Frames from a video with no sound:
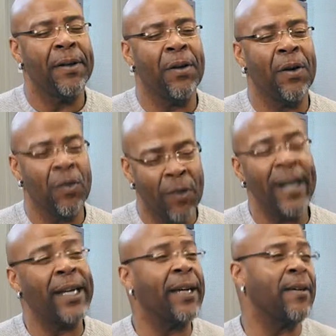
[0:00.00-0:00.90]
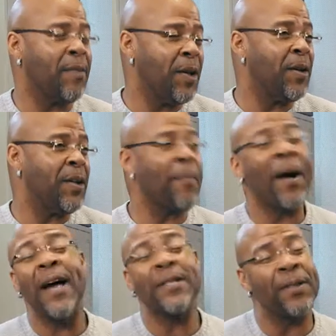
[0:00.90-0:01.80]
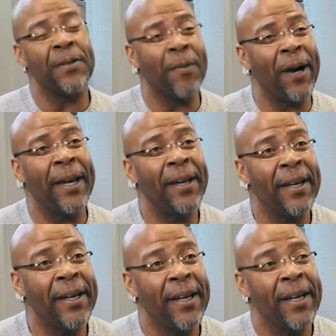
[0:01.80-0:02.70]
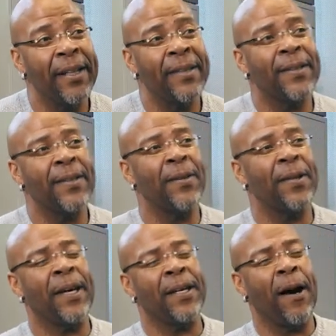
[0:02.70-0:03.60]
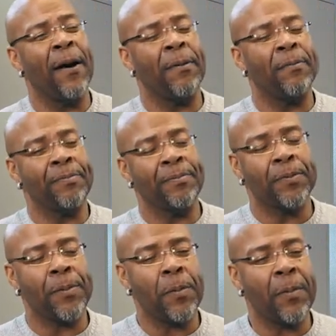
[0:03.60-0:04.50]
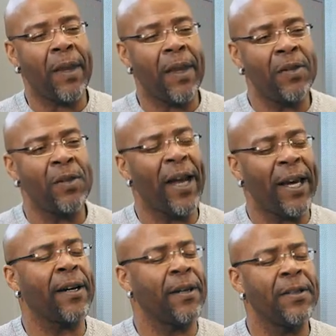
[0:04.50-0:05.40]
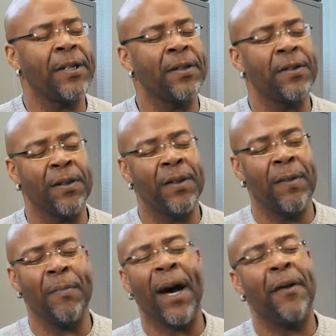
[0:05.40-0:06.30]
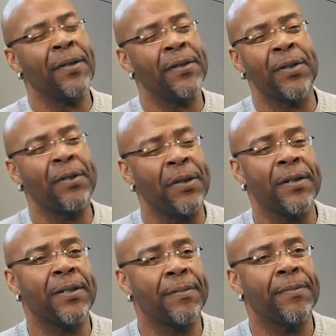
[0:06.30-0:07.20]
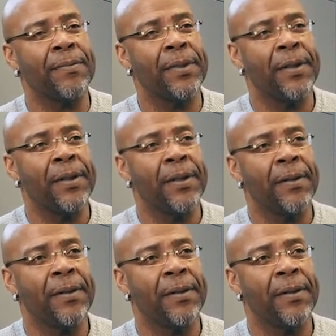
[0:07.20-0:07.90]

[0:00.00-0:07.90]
running, in a positive way, so that I can continue to empower the students. The